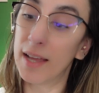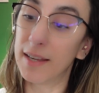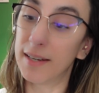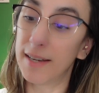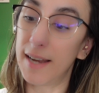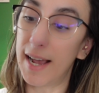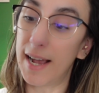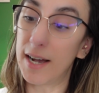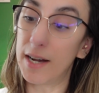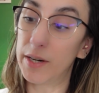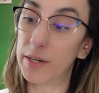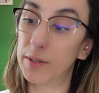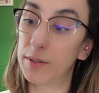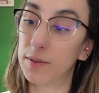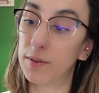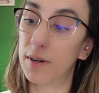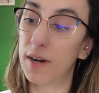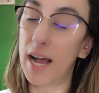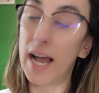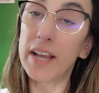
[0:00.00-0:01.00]

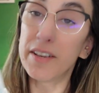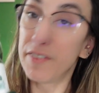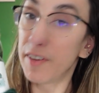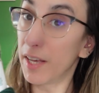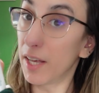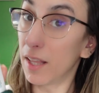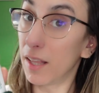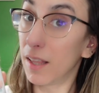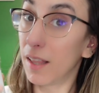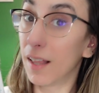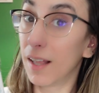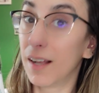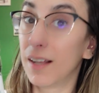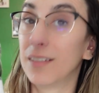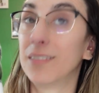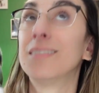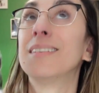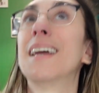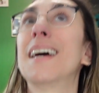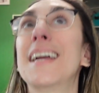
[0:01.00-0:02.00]
Now, I feel
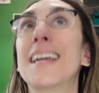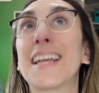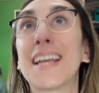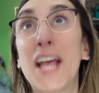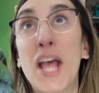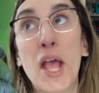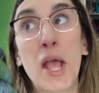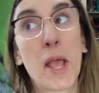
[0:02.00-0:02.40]
like